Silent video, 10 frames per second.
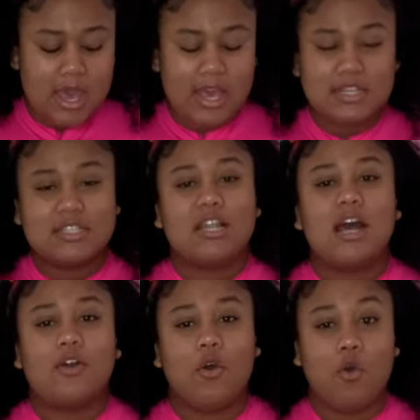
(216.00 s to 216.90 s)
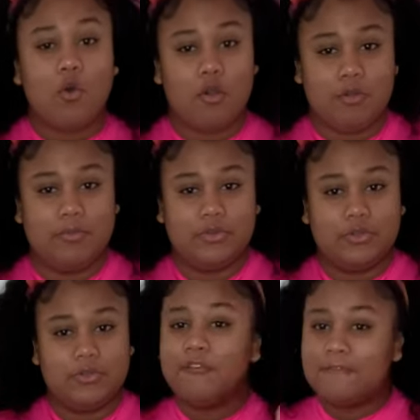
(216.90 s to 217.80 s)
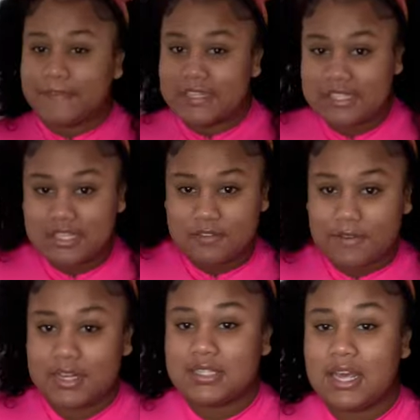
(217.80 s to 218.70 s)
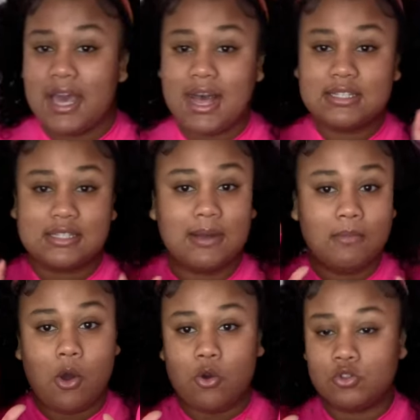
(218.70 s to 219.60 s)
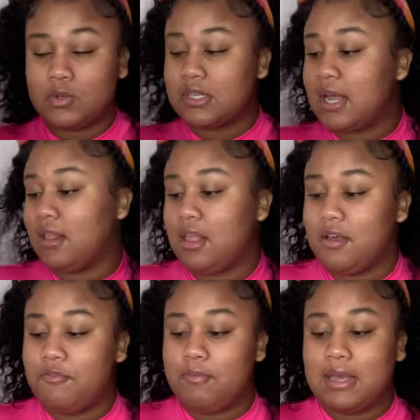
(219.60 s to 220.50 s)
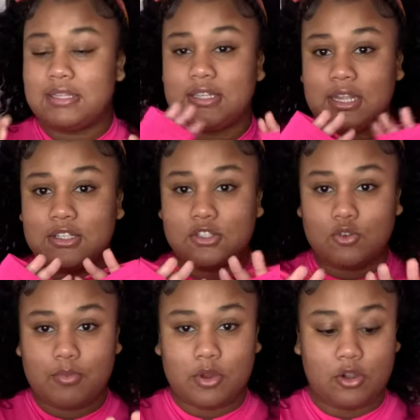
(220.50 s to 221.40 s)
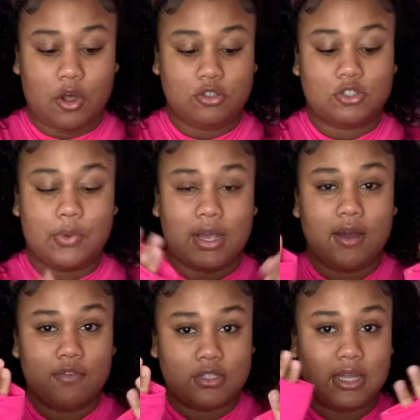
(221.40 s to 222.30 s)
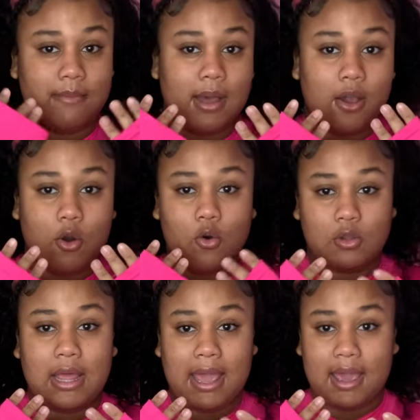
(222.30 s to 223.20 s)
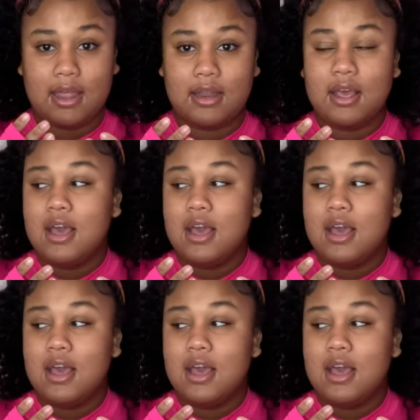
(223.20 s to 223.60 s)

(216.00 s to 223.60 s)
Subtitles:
It's not horrible. First things first, it has some holes, which I love, but it's like super long, so it covers like my whole hand.